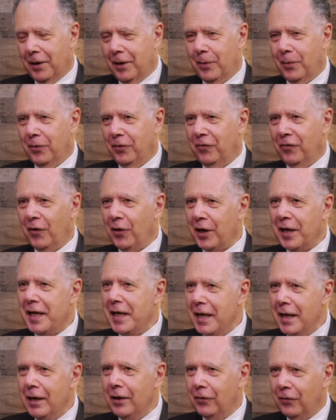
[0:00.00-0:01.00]
It was very
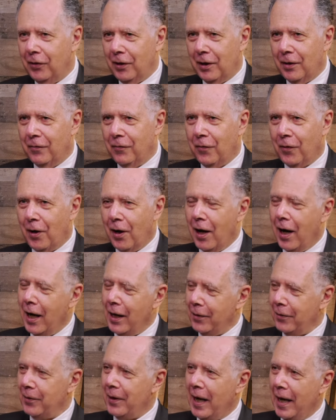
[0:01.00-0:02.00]
easy for
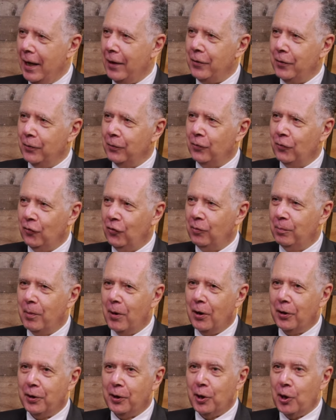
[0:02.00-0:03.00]
either Athens or
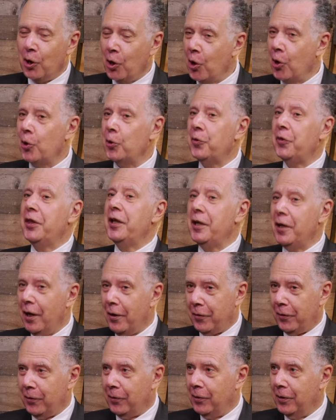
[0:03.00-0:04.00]
Sparta to hurt the
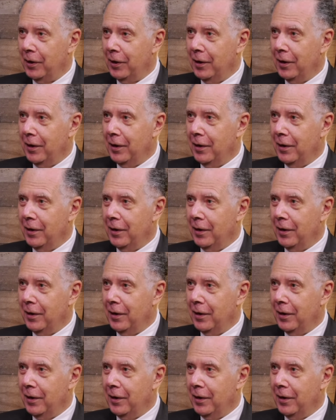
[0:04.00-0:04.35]
other